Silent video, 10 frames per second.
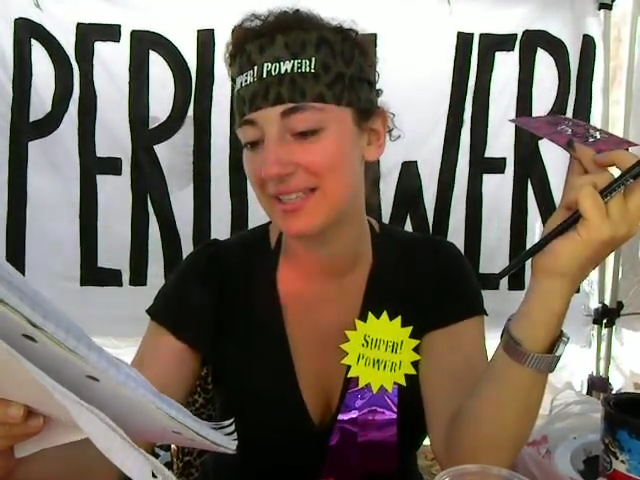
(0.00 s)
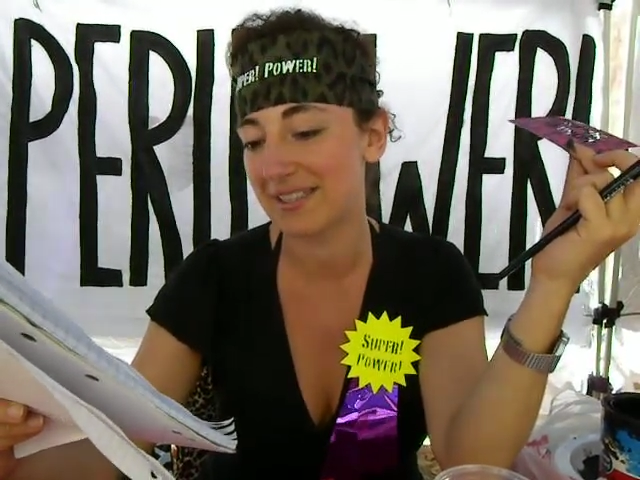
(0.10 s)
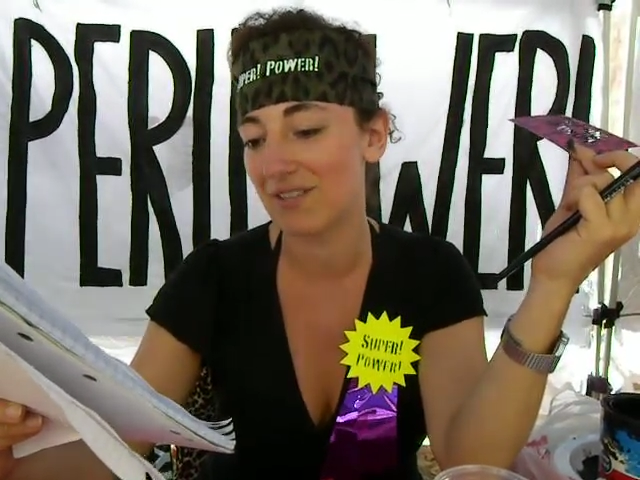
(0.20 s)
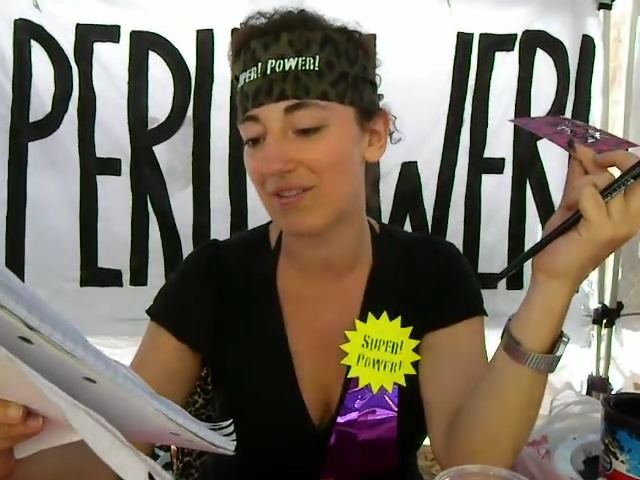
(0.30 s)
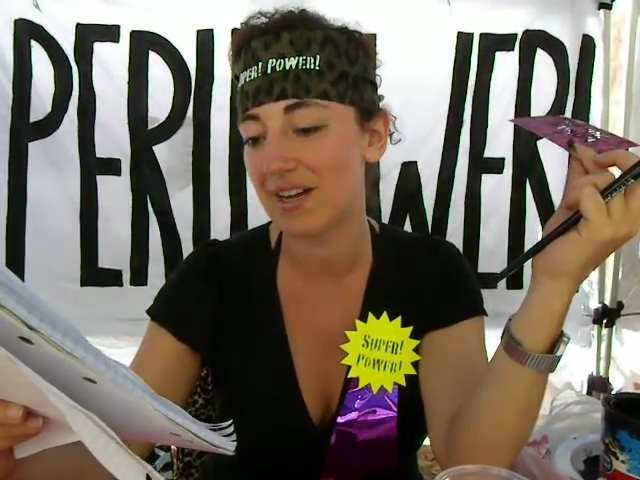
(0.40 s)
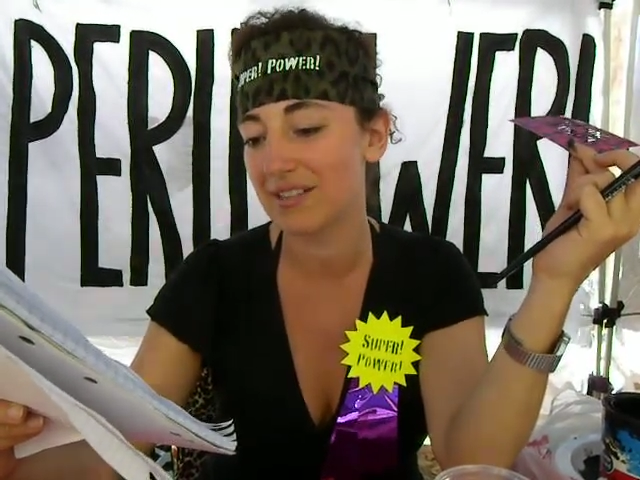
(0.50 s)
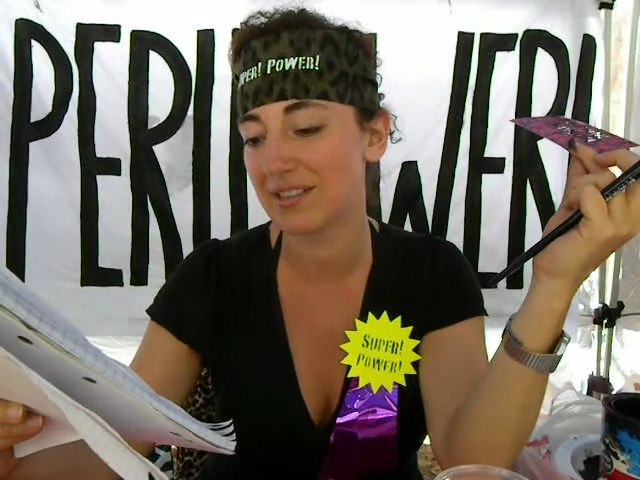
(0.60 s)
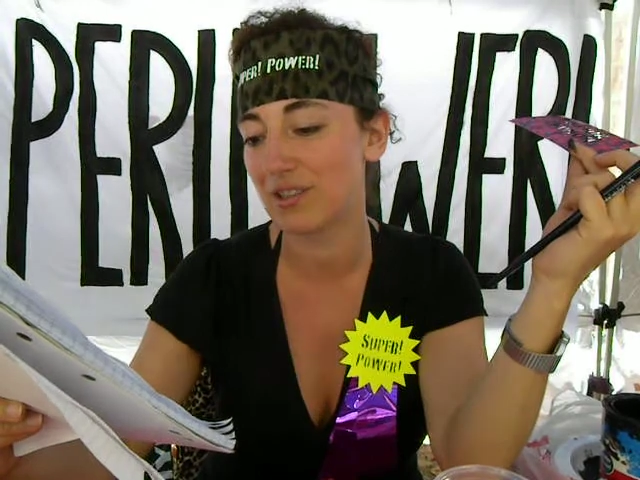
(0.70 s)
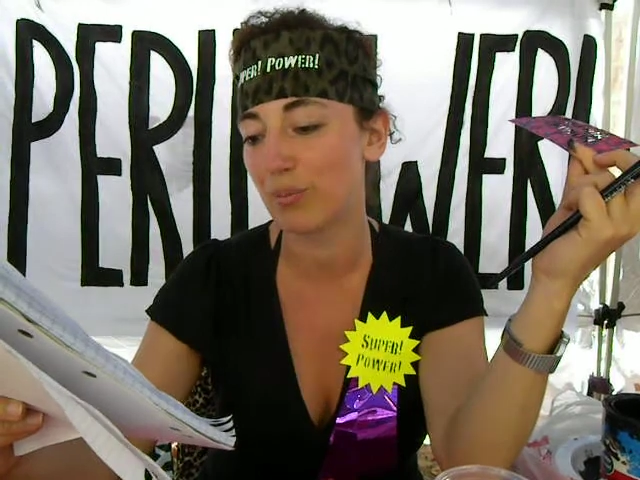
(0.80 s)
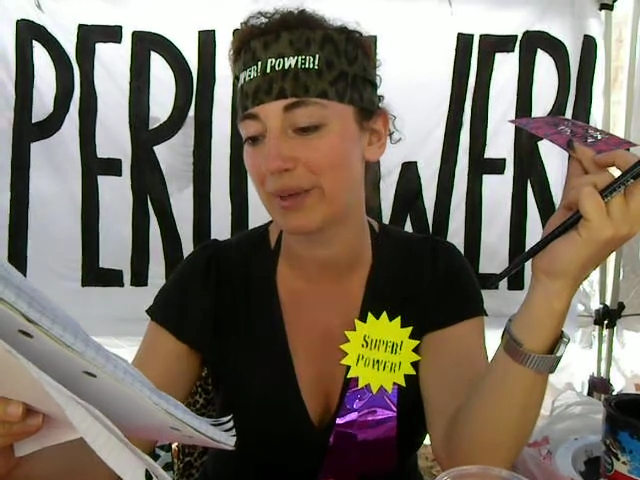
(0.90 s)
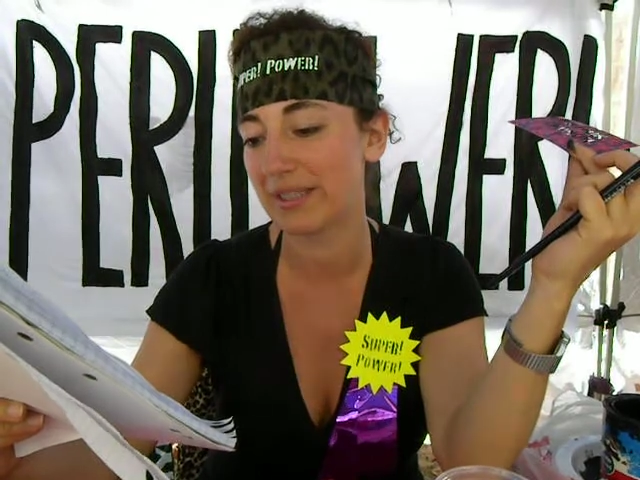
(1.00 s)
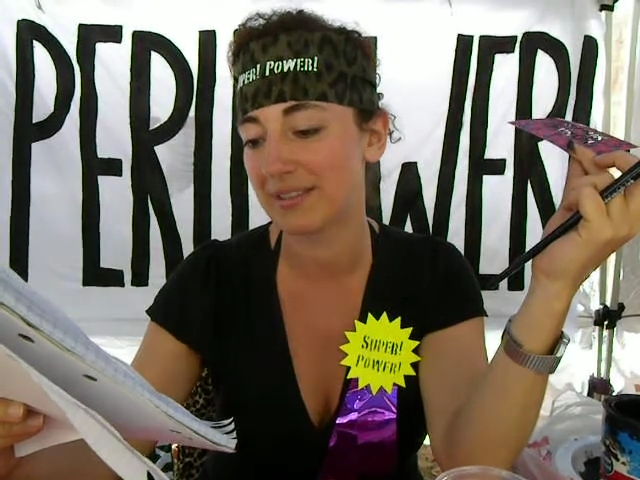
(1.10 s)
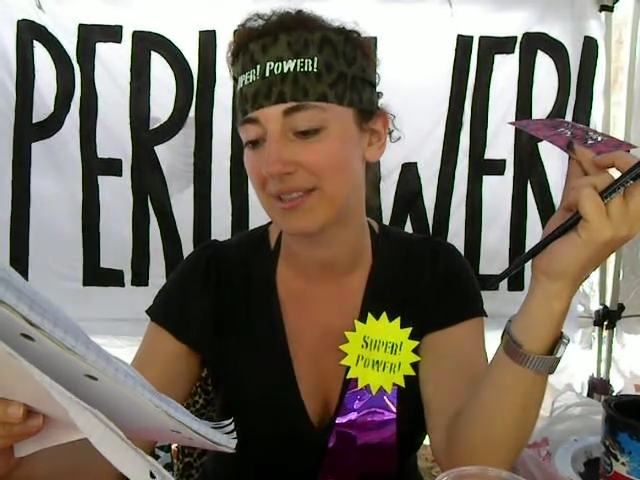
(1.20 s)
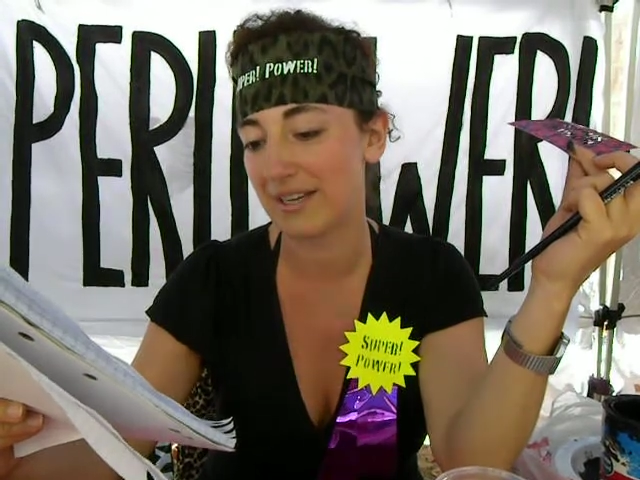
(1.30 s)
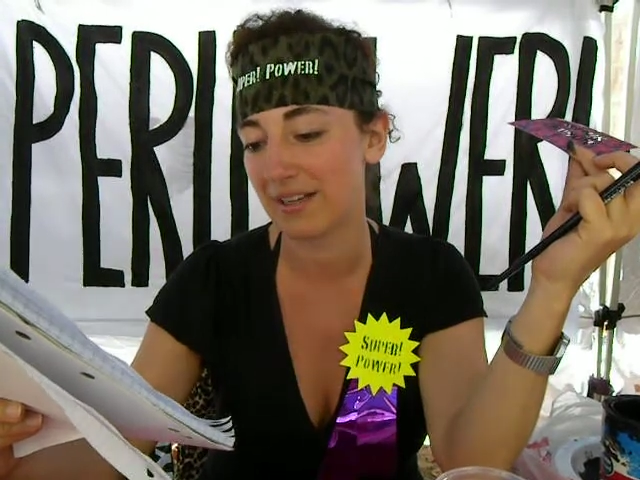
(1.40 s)
has the right to
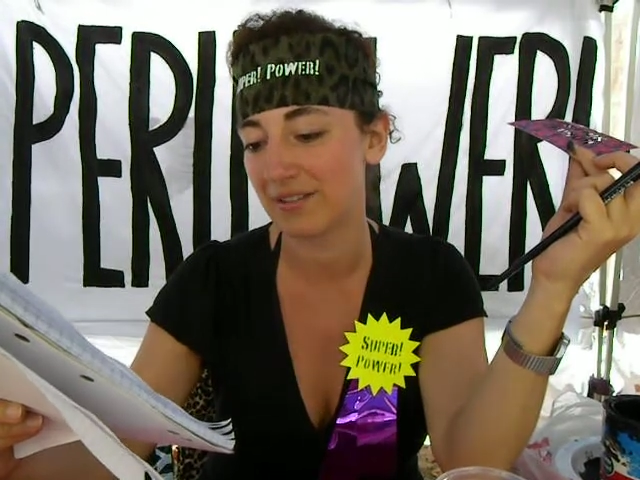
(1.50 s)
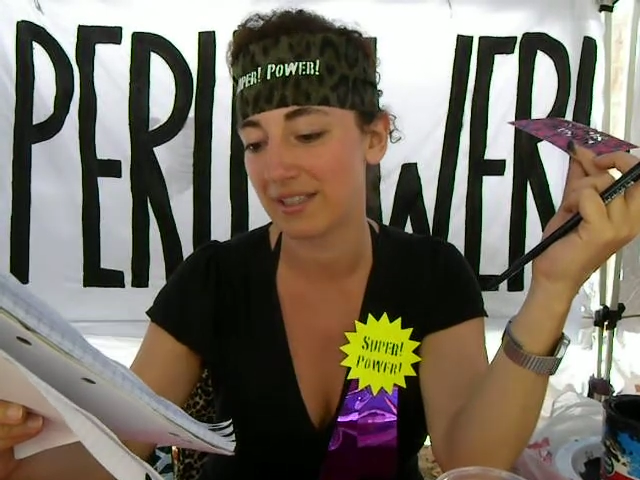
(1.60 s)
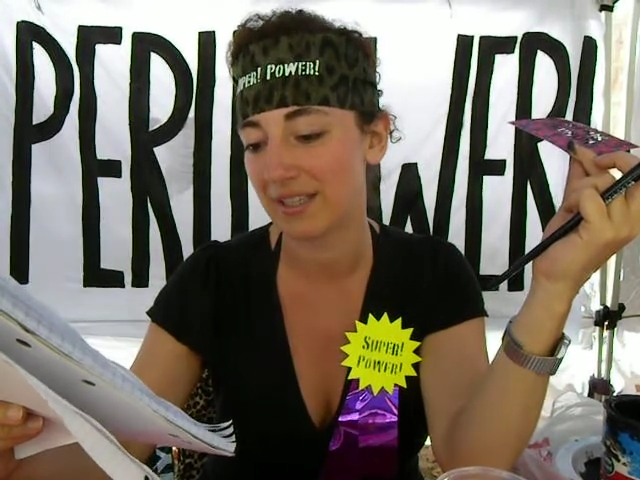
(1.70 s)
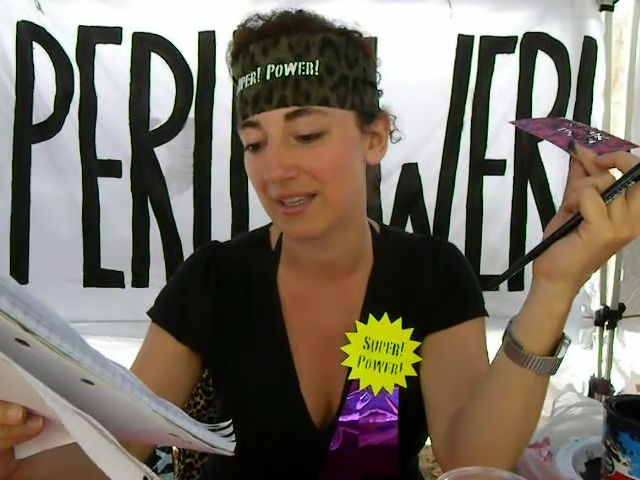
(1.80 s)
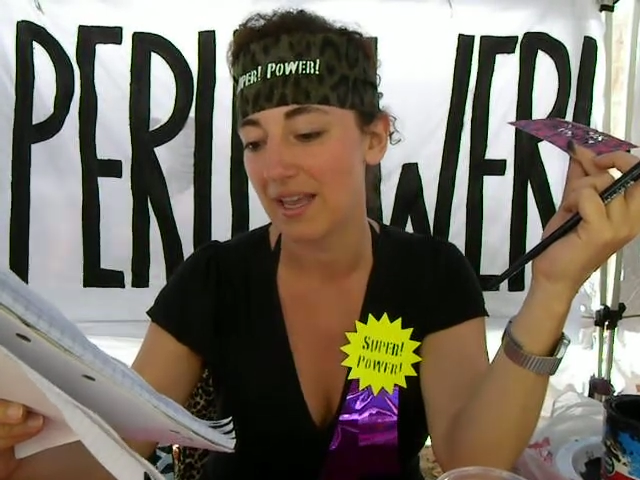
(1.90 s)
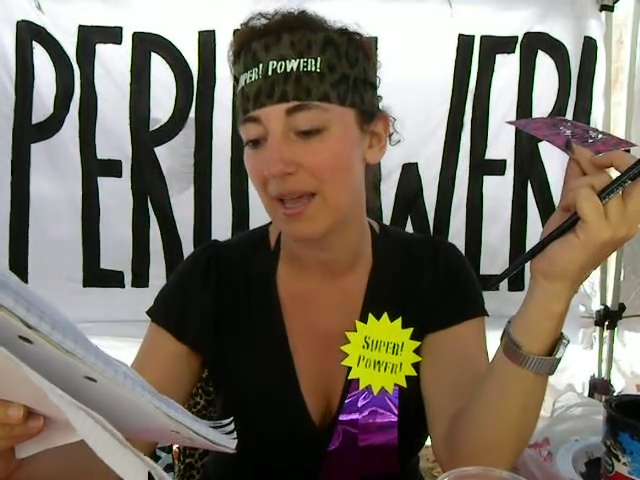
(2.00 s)
basic housing.